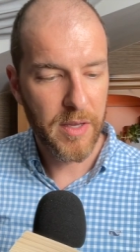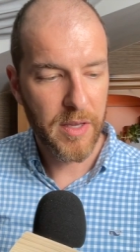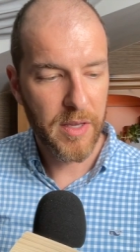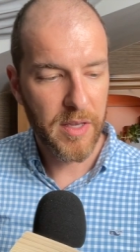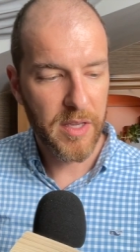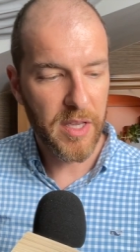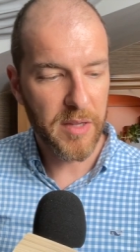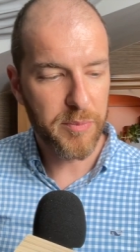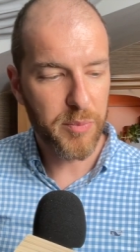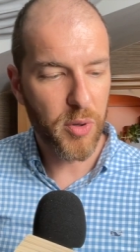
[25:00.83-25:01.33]

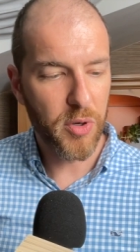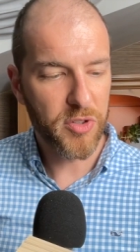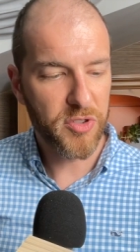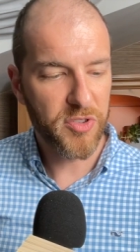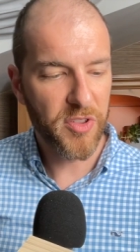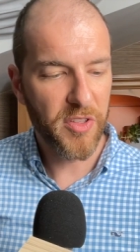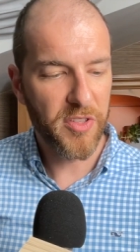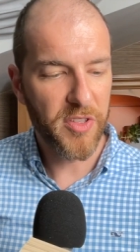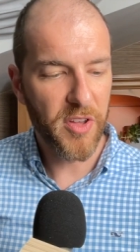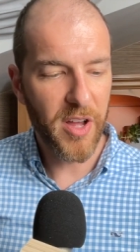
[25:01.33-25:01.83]
He had pushed
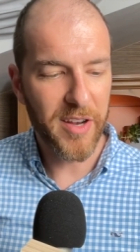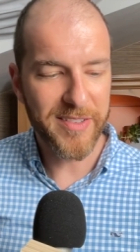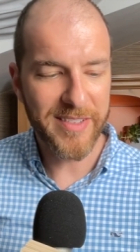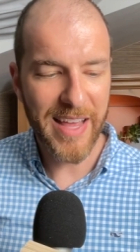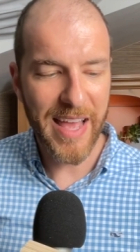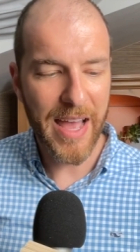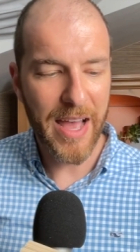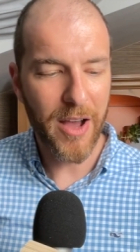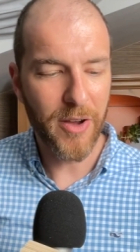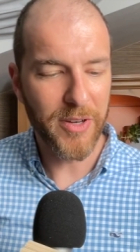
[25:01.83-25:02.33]
the thought
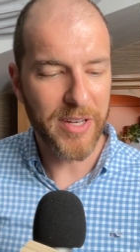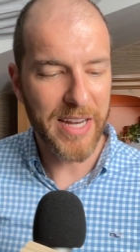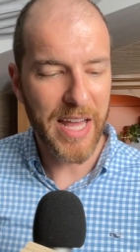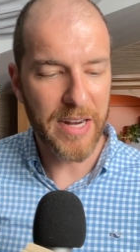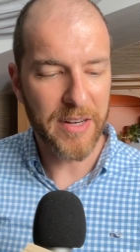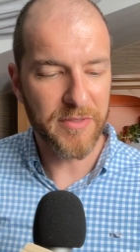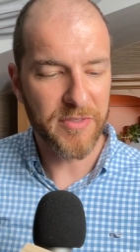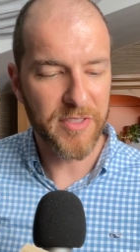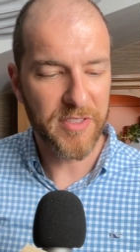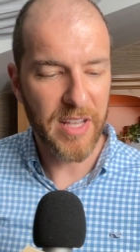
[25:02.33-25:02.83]
down and out
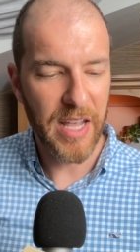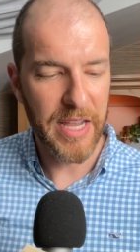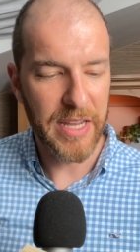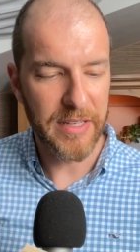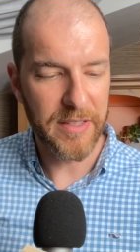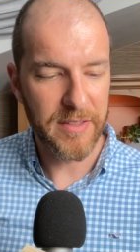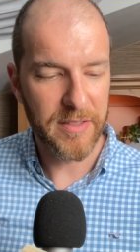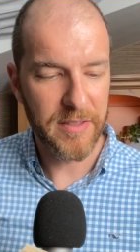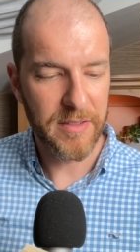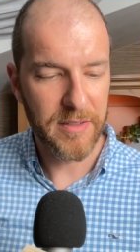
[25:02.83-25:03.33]
of
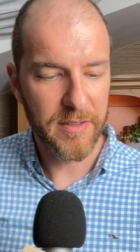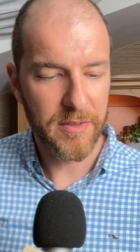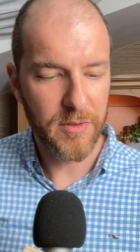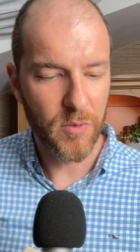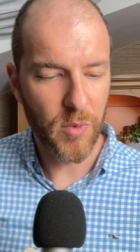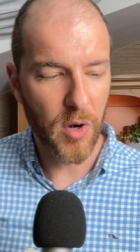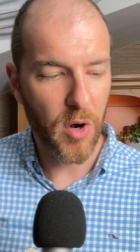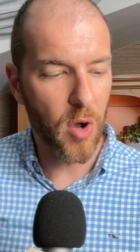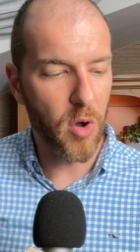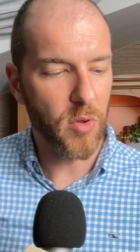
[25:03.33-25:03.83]
sight,
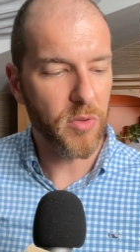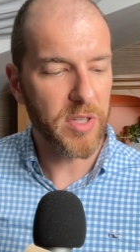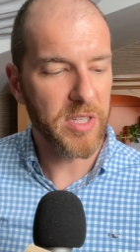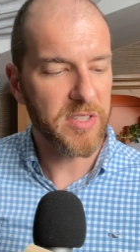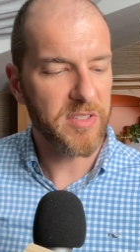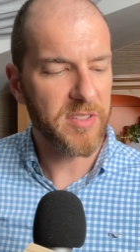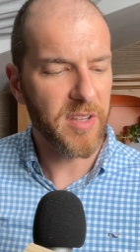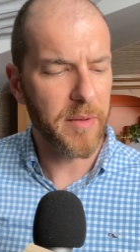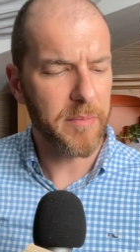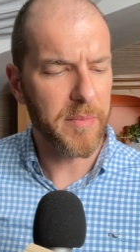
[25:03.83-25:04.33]
where only
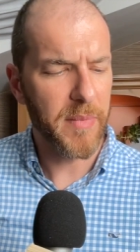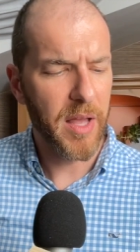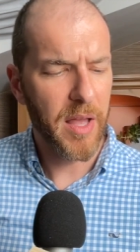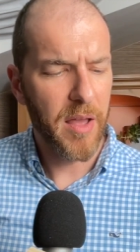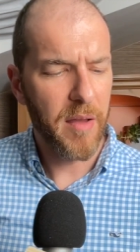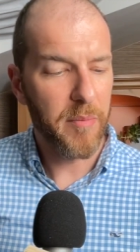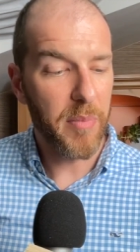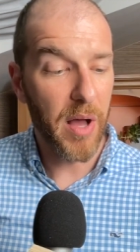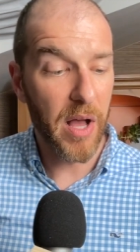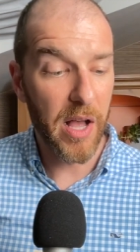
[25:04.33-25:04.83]
some
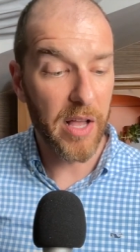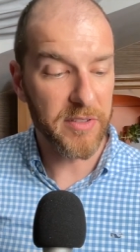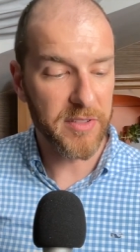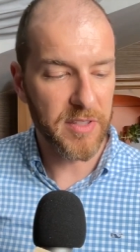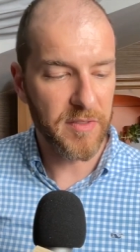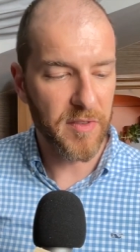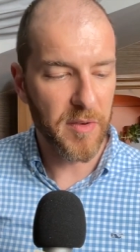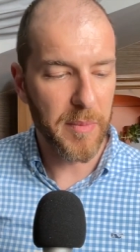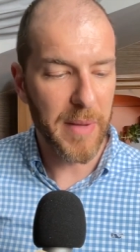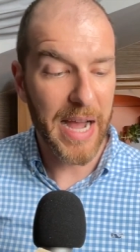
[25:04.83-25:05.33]

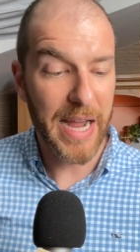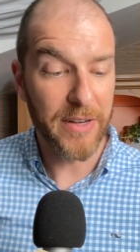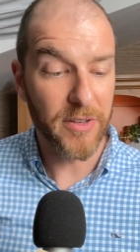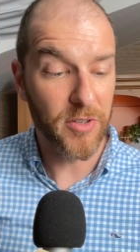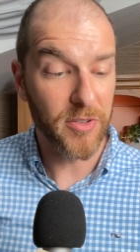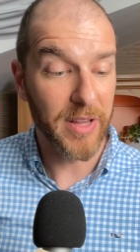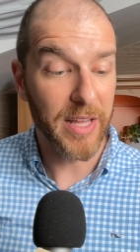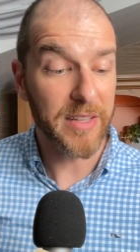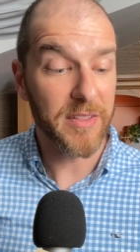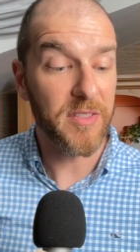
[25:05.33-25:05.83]
positive reminder
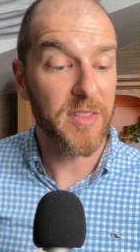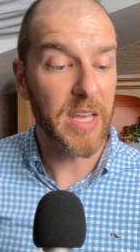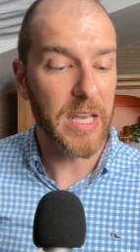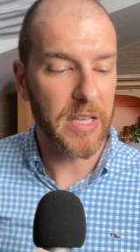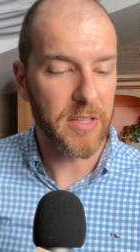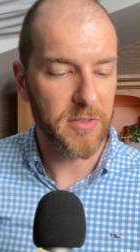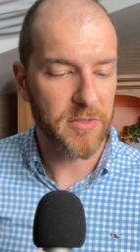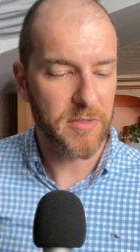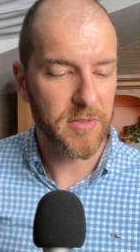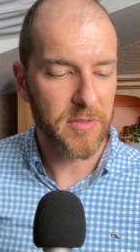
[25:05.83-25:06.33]
like
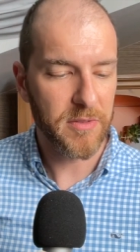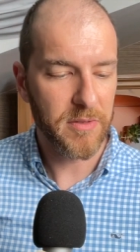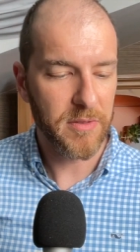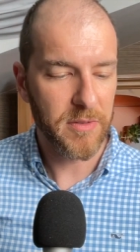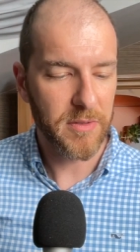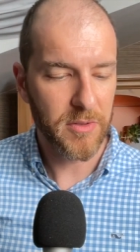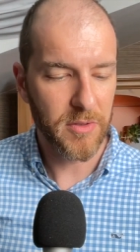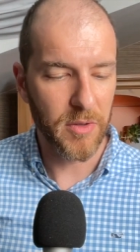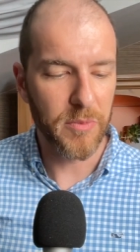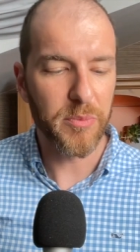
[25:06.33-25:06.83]
this
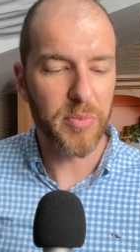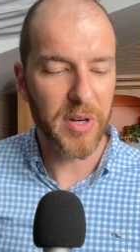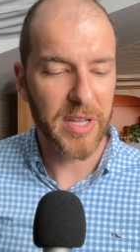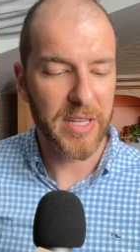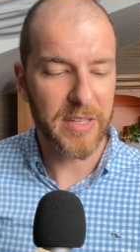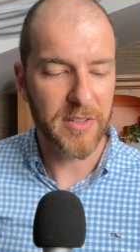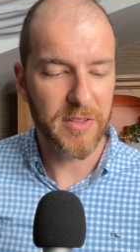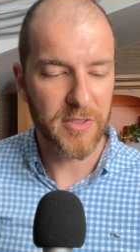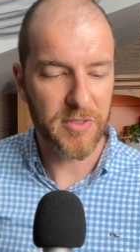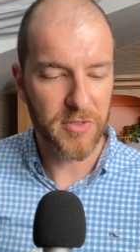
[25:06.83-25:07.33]
could bring it
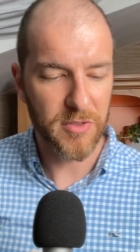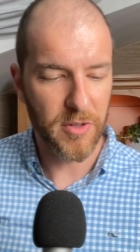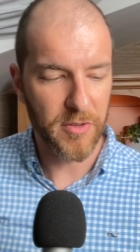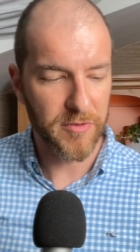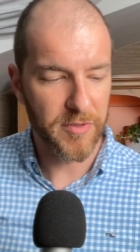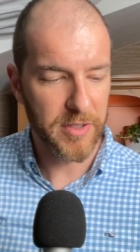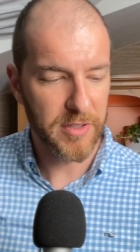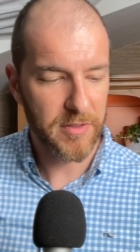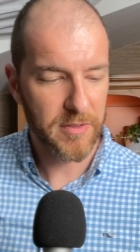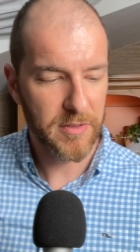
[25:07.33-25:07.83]
to the
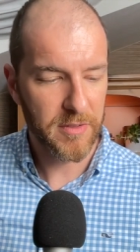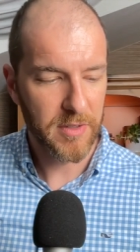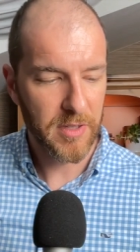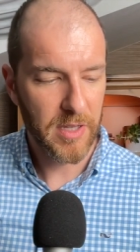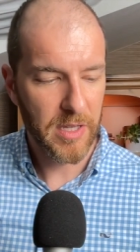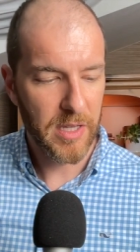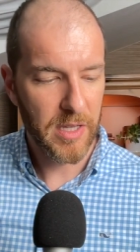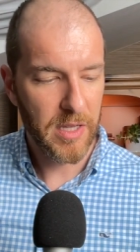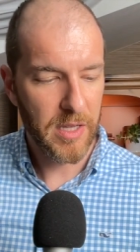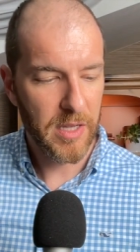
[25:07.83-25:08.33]
surface.
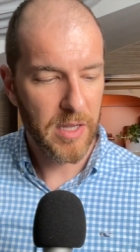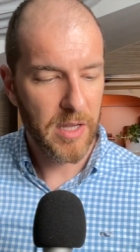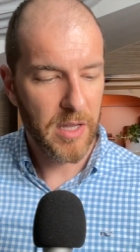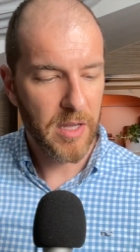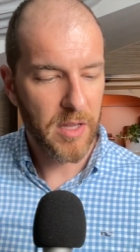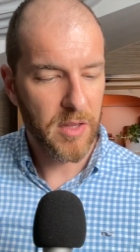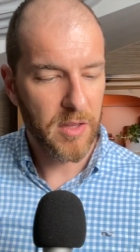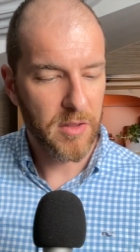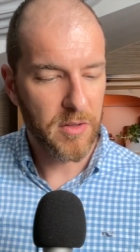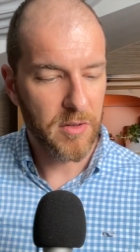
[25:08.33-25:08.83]

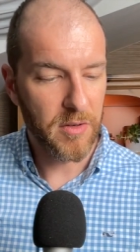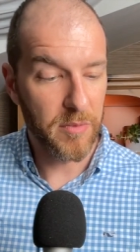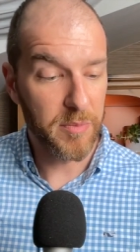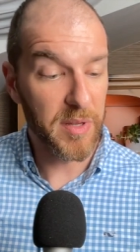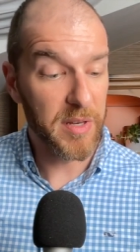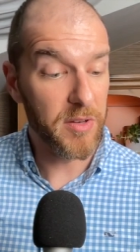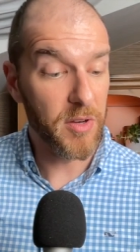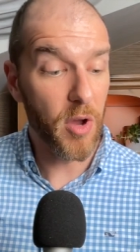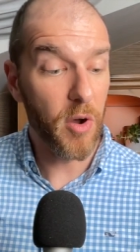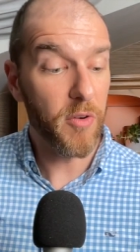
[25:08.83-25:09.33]
There had
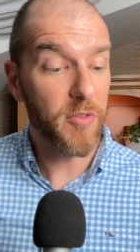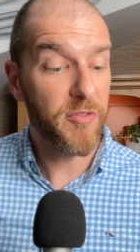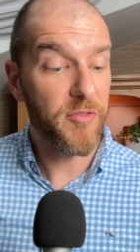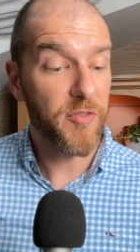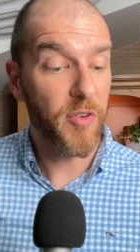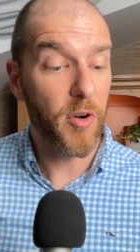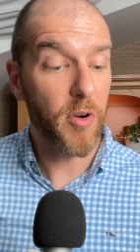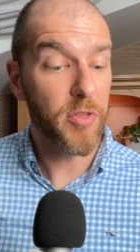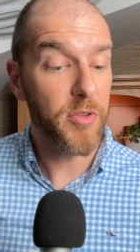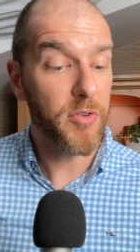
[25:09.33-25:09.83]
been no
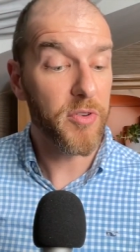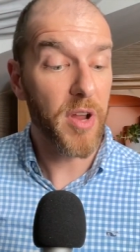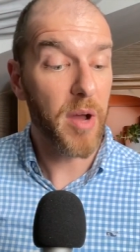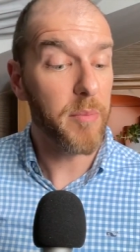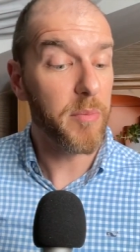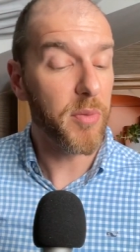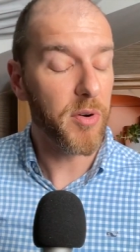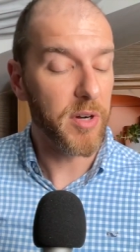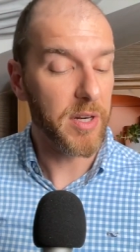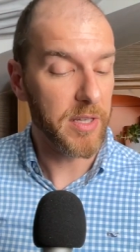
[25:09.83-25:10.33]
further
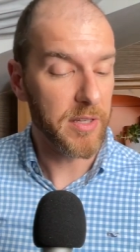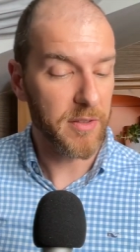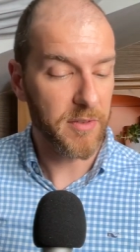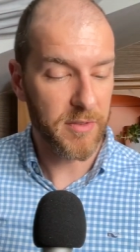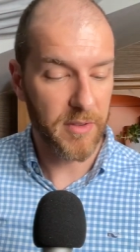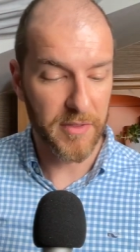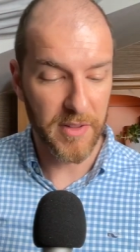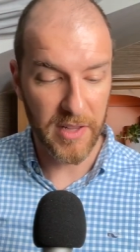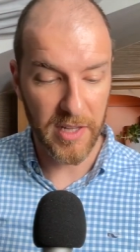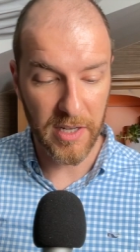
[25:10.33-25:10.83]
numberings
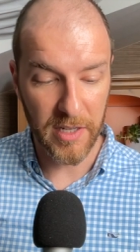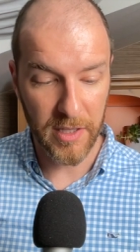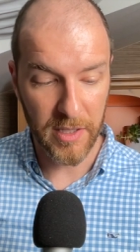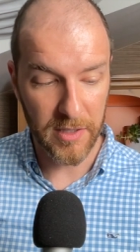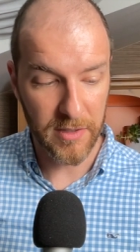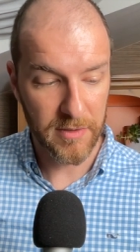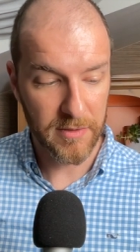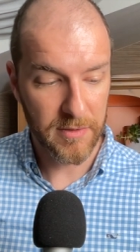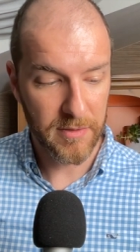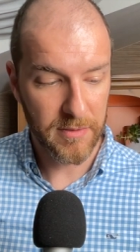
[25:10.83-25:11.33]
of the little
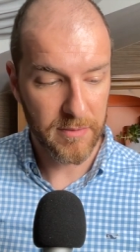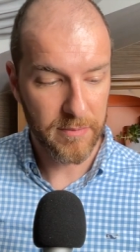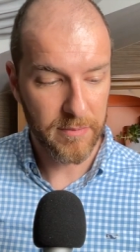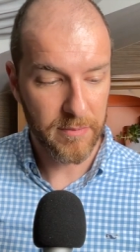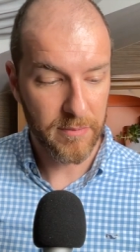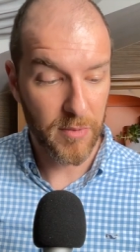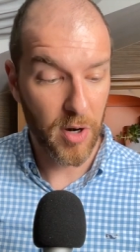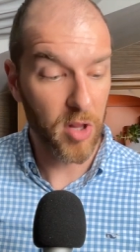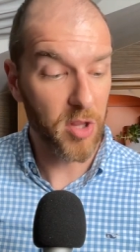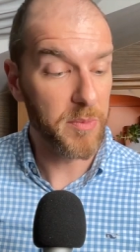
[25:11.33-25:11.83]
ones,
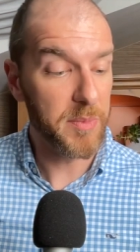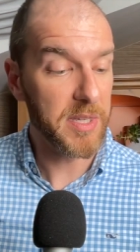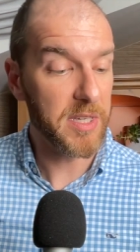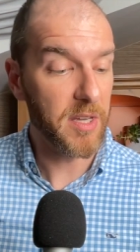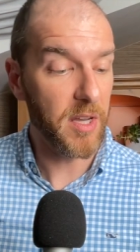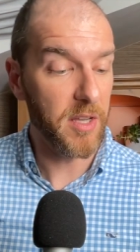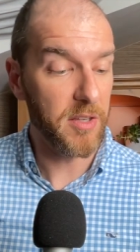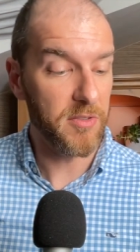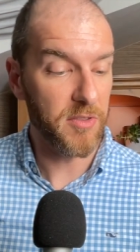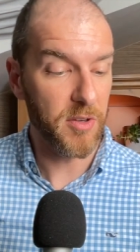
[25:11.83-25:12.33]
partly
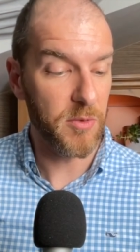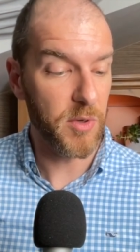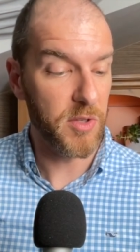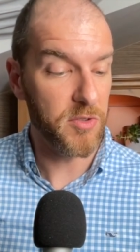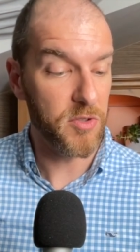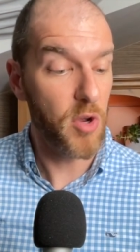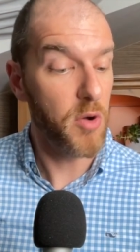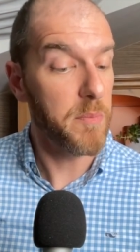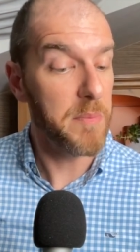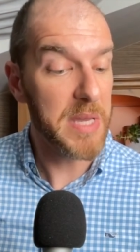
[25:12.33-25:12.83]
because there was
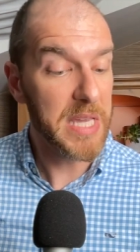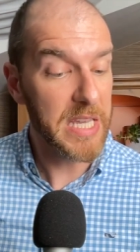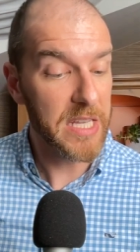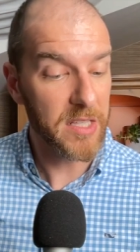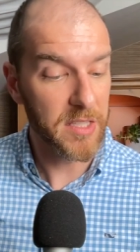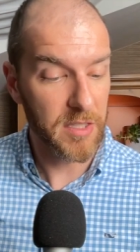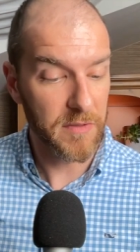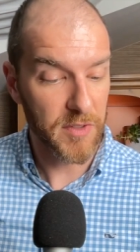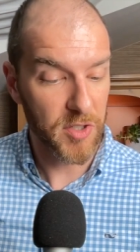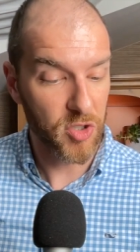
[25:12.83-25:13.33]
no
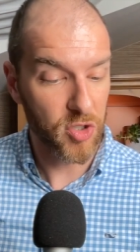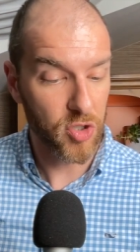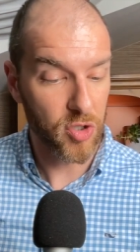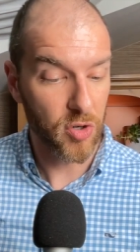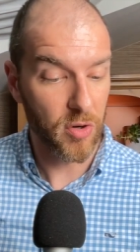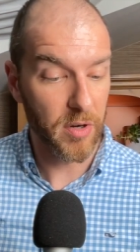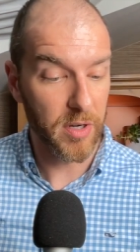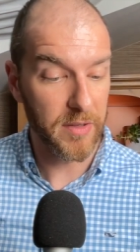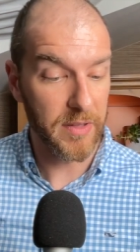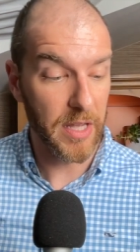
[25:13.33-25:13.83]
means of
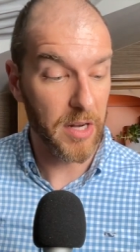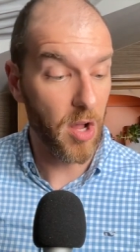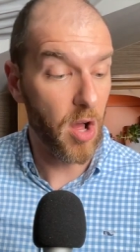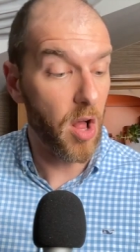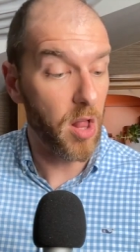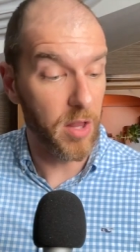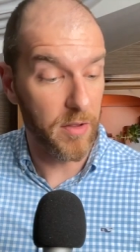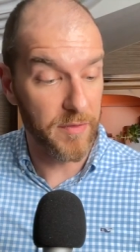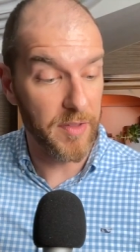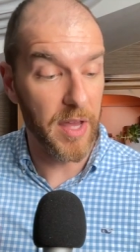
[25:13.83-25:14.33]
ensuring that
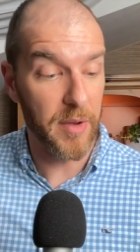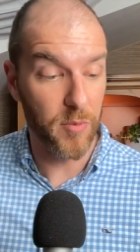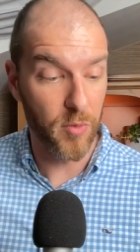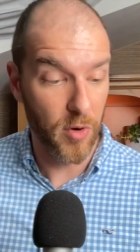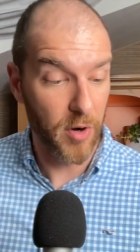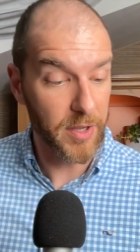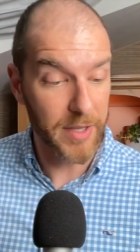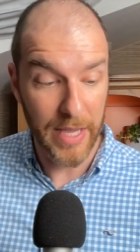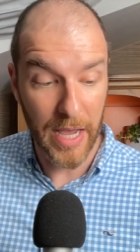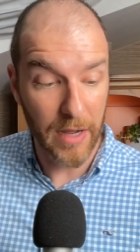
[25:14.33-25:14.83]
all of them were
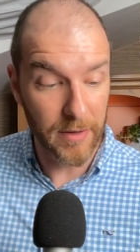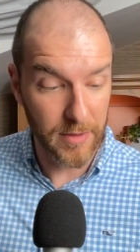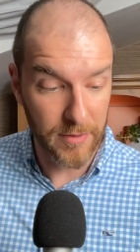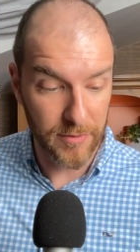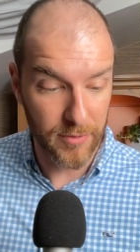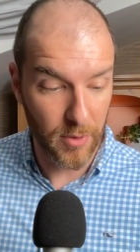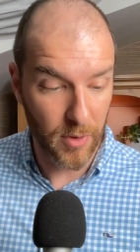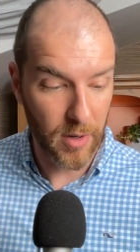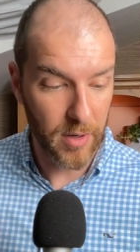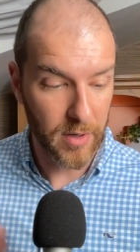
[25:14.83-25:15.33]
accounted
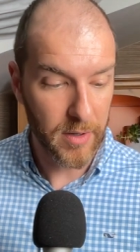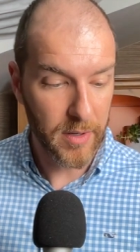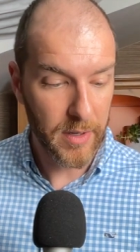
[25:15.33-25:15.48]
for,